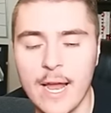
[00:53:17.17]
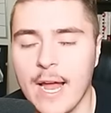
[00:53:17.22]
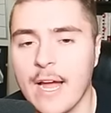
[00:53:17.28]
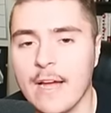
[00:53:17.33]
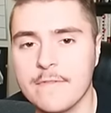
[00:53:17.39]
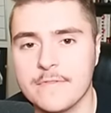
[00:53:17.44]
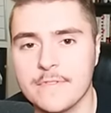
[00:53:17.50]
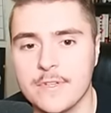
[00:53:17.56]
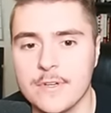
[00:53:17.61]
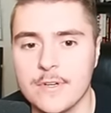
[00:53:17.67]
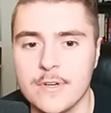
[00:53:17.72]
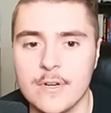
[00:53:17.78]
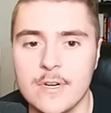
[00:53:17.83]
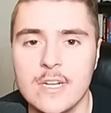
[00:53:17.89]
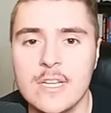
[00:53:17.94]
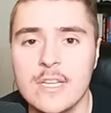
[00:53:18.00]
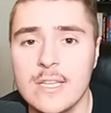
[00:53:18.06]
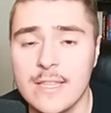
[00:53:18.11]

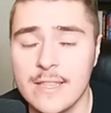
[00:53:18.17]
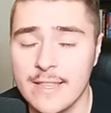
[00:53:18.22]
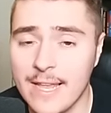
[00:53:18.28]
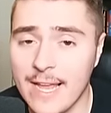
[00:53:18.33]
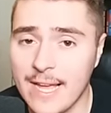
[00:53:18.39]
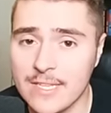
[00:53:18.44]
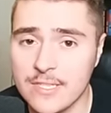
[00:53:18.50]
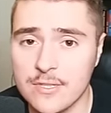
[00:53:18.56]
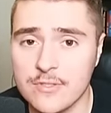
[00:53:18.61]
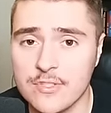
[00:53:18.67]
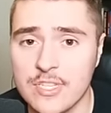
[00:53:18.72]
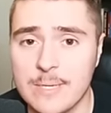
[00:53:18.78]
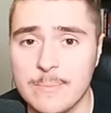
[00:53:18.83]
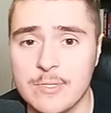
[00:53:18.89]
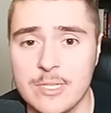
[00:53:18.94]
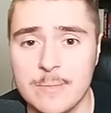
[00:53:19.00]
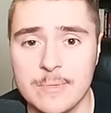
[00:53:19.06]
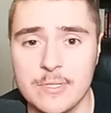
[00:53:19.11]
after national
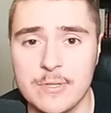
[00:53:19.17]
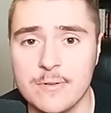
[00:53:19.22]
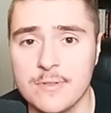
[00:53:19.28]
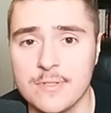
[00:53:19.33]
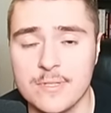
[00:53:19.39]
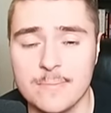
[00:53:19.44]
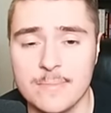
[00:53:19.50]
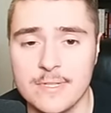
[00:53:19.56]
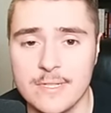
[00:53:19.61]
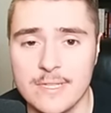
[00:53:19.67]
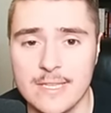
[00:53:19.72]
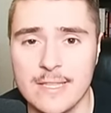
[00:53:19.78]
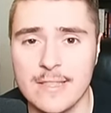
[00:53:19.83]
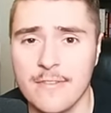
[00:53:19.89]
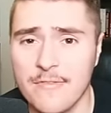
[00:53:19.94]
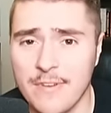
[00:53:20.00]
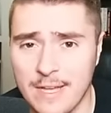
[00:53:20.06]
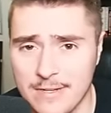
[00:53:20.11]
championship is ultimately
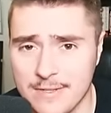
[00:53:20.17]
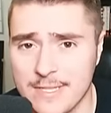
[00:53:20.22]
the final